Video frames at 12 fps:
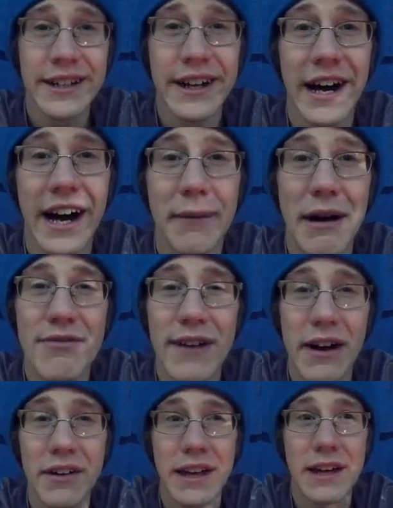I
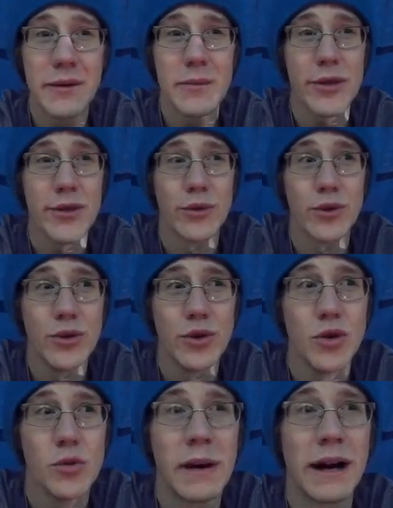found him
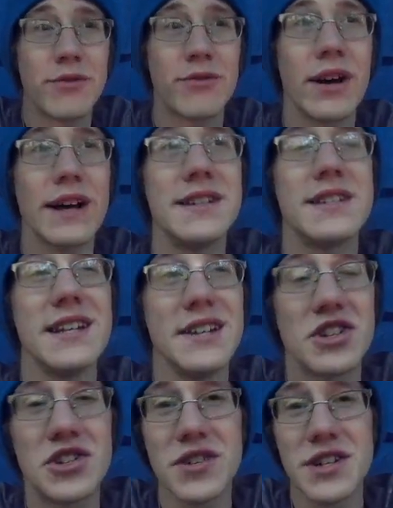through my friend T in
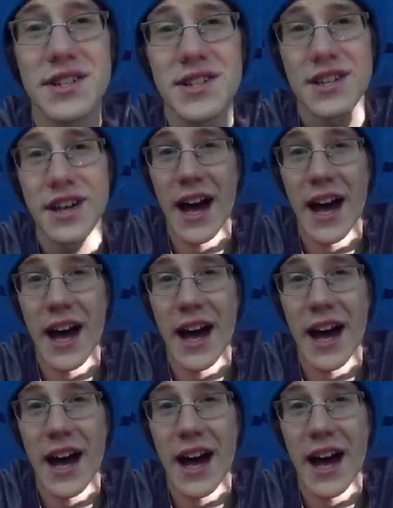the Trees,